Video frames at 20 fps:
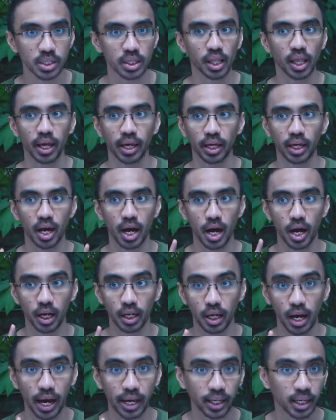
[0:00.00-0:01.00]
Like
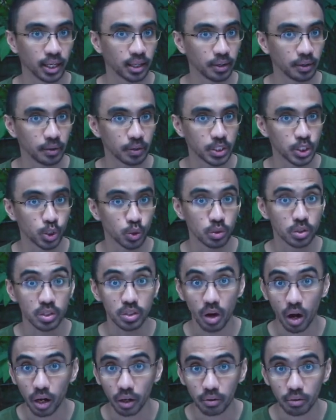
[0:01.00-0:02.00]
I can choose
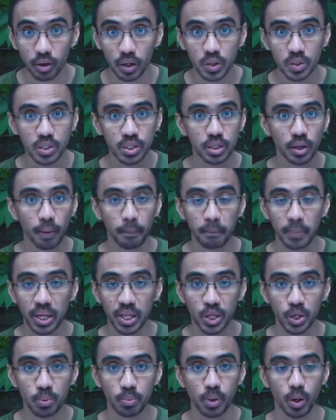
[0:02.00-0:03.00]
dark roast,
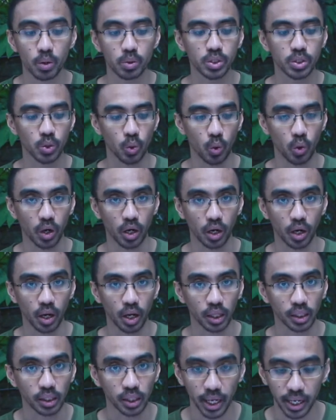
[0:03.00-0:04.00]
medium roast, or
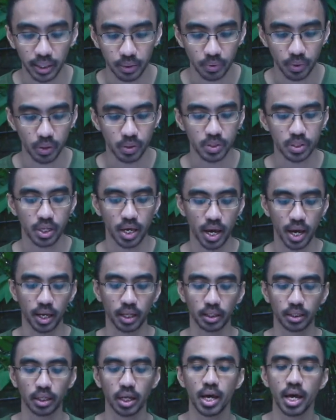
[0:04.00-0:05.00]
light roast.
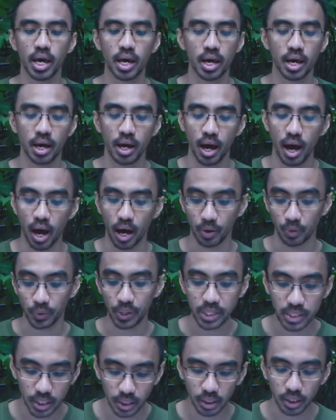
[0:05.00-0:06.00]
And
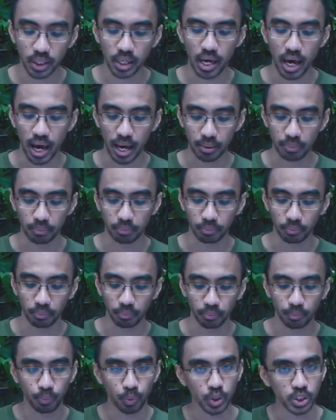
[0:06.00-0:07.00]
recently I'm
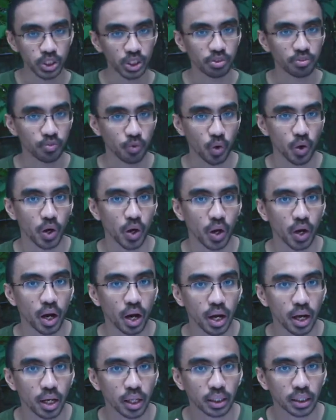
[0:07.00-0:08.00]
pushing for
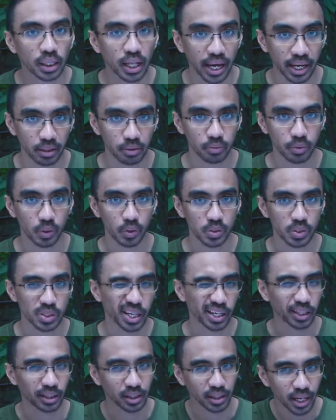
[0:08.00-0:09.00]
light roast,
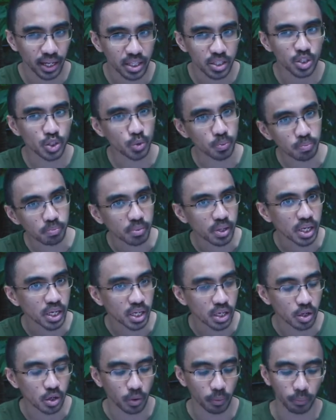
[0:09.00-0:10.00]
like light to
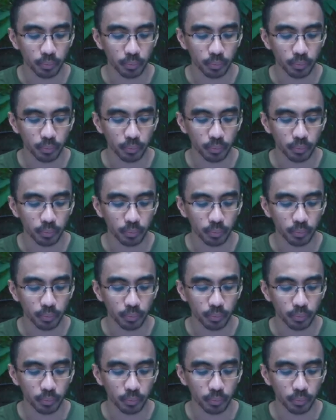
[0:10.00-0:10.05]
medium.